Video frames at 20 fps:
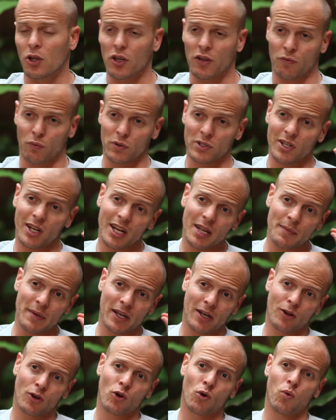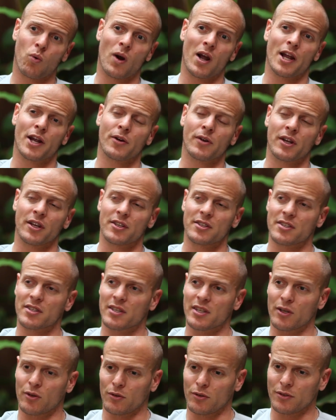If we're talking about acquiring
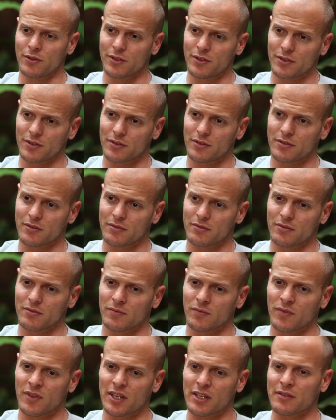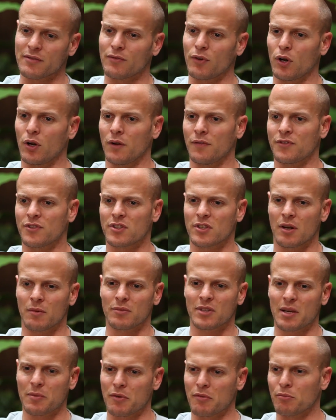skills that involve
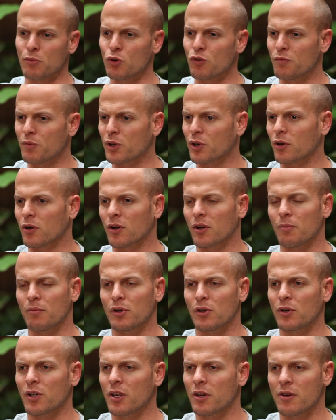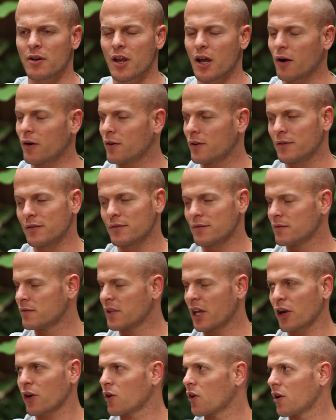some type of movement or component, no,
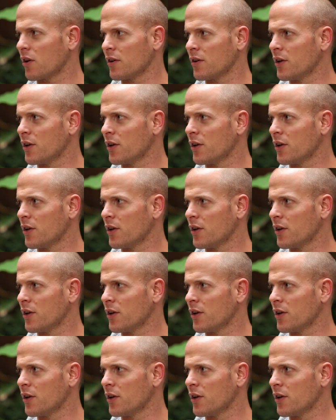not at all.